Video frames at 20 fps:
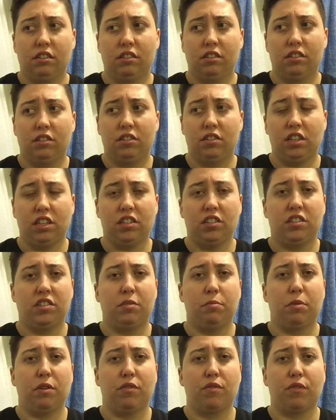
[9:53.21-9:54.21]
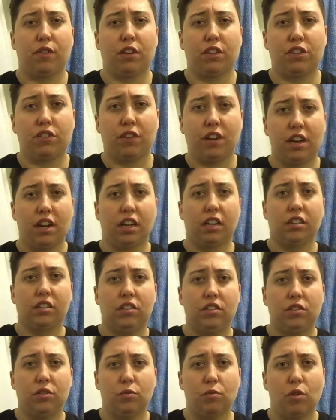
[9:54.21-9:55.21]
cease to be frustrating
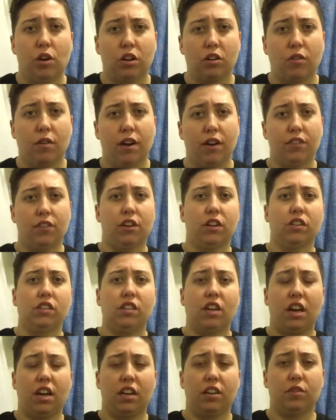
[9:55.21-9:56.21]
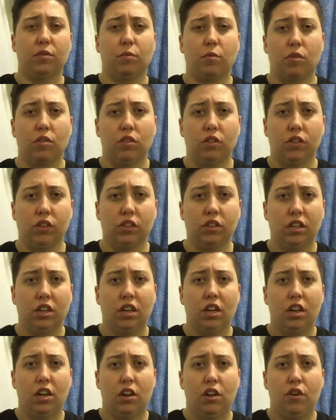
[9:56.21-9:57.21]
to walk around all day in the world
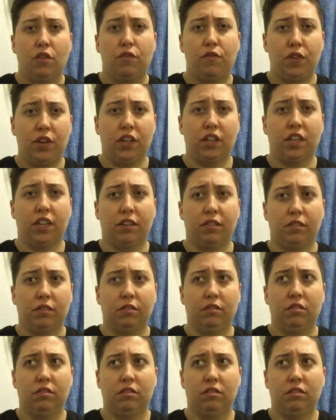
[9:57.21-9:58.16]
feeling